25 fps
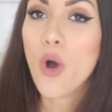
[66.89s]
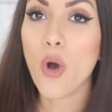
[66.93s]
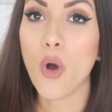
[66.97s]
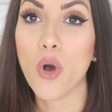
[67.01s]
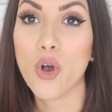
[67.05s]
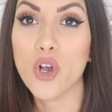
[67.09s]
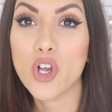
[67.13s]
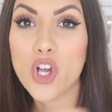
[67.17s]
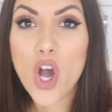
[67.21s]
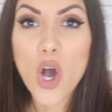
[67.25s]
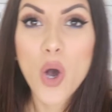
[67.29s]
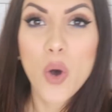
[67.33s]

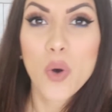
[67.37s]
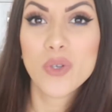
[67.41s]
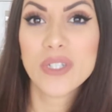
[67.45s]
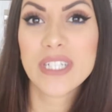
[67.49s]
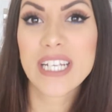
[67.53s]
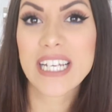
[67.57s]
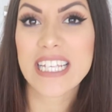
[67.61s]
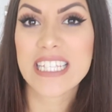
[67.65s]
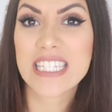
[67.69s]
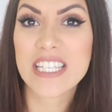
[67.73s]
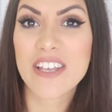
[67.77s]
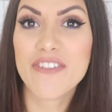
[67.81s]
or
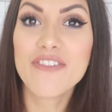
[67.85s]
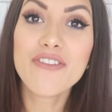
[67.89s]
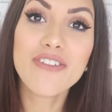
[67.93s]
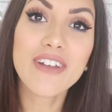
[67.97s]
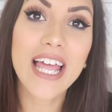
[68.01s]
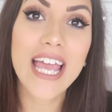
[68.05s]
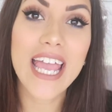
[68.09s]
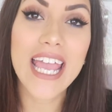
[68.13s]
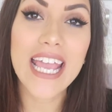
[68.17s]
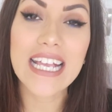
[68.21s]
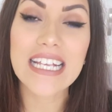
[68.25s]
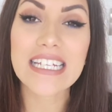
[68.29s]
gold glitter
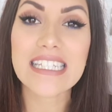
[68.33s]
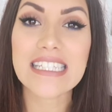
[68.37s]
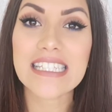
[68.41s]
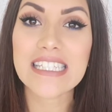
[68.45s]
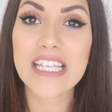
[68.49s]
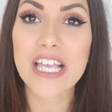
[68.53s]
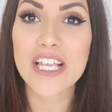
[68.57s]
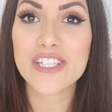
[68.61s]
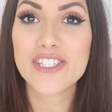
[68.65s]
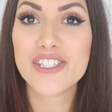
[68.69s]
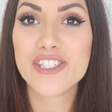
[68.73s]
flicks.